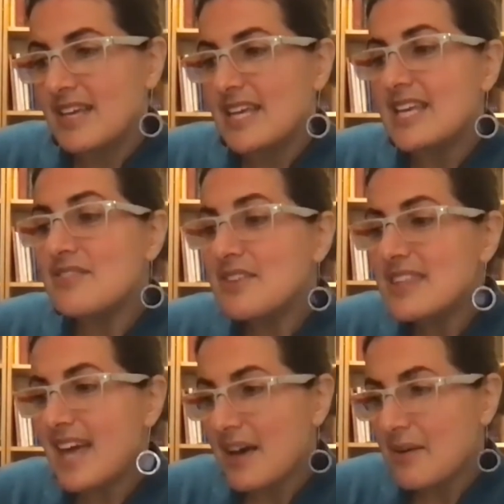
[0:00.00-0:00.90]

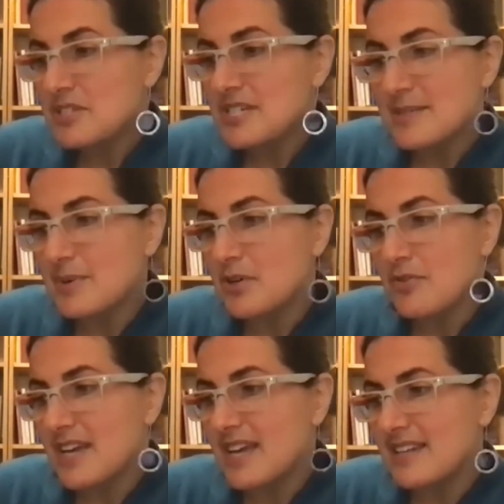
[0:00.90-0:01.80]
Even that which has been
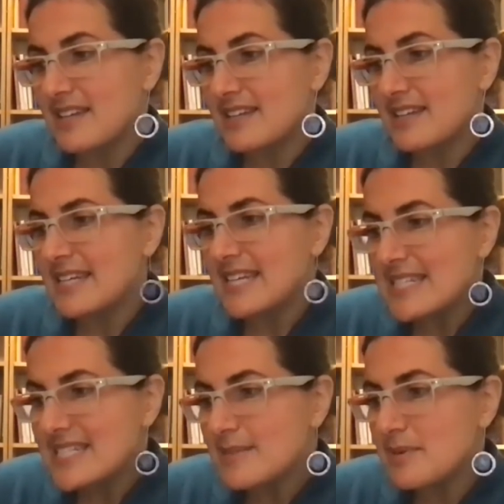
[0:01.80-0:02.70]
created
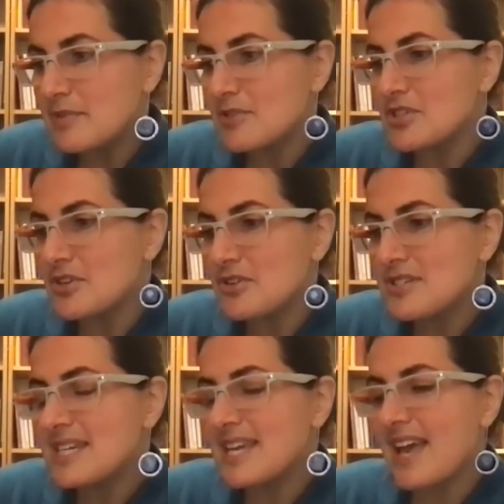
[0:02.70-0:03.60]
needs to be
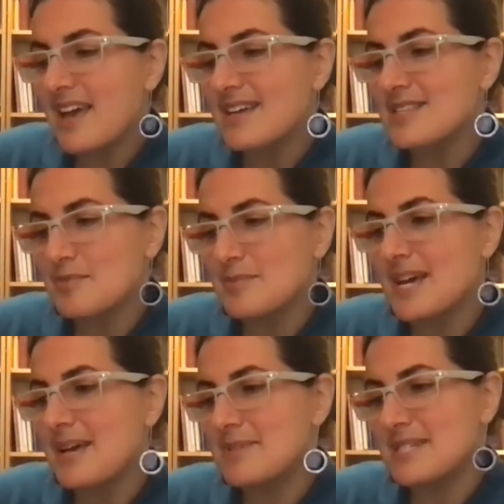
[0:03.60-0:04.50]
returned to chaos from
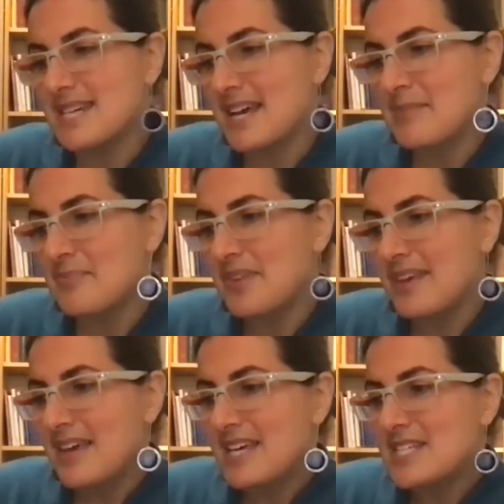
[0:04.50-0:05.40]
time to time,
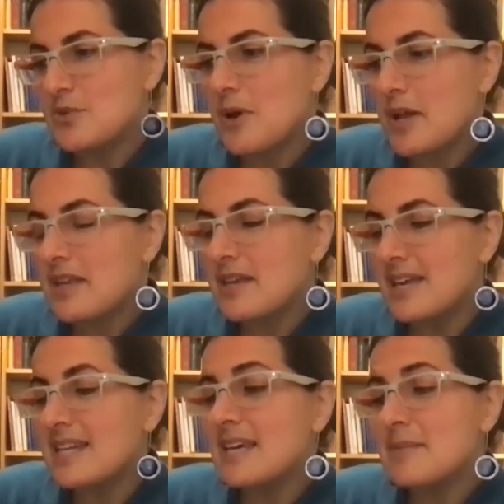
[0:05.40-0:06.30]
so
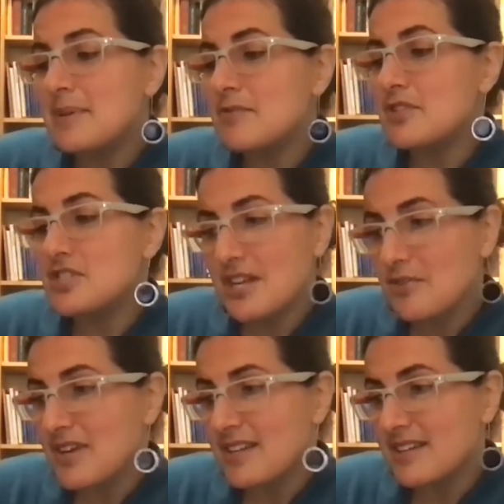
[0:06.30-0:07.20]
it can be
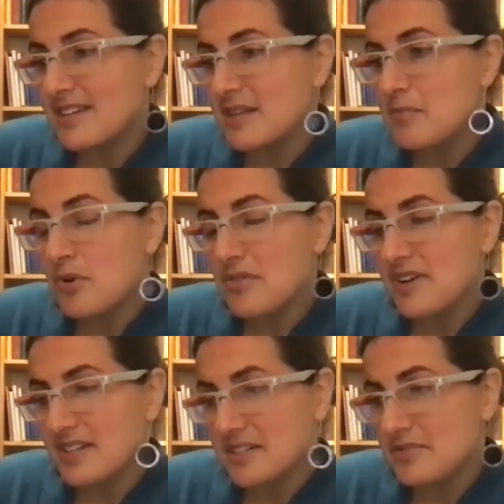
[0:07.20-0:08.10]
regenerated in more
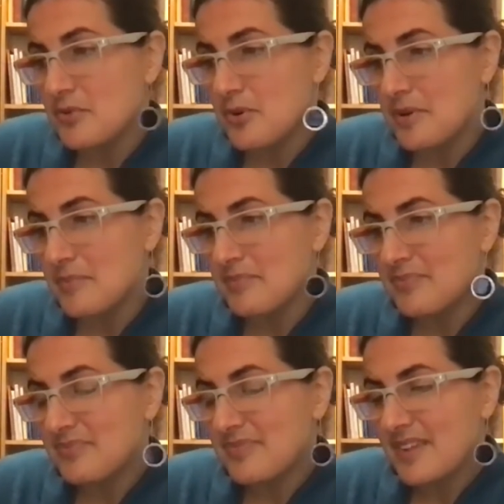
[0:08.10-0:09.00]
vital form.
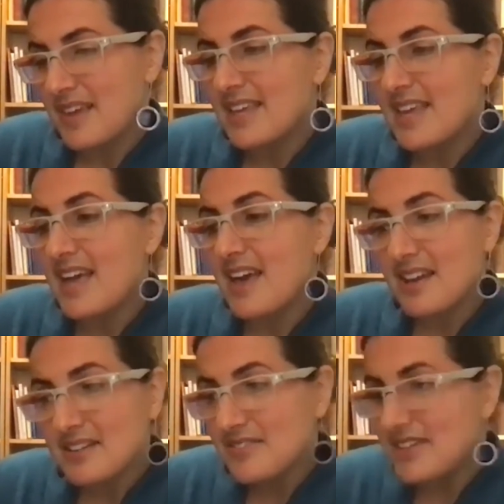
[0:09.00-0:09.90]

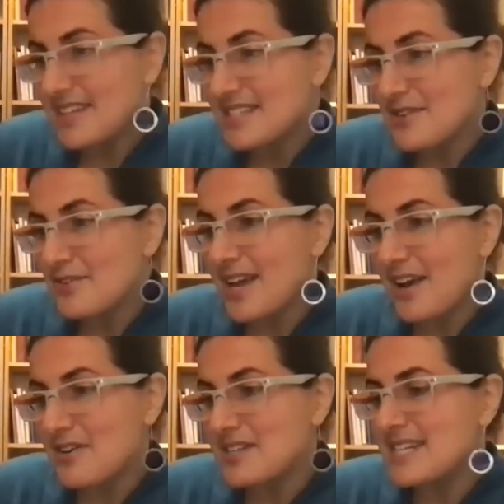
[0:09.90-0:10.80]
Chaotic feelings are
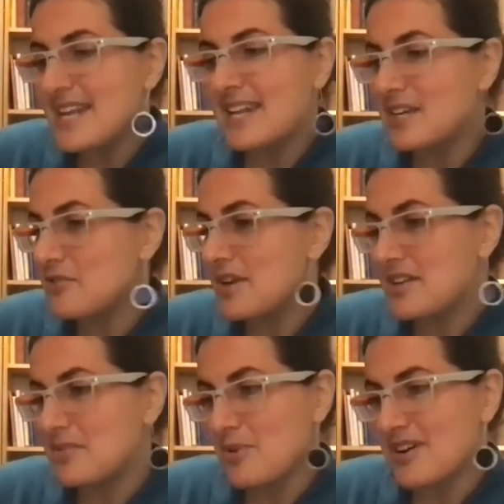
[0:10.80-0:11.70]
inherent in any
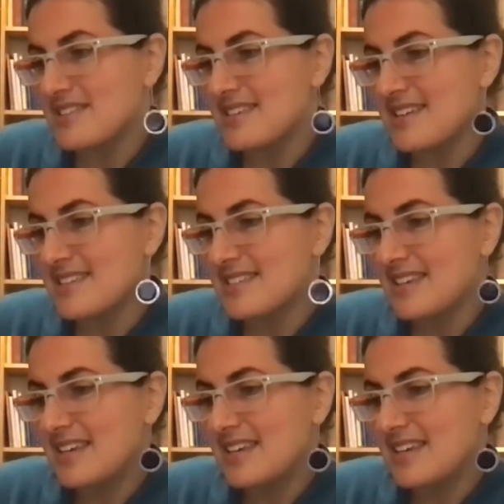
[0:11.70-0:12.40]
creative process.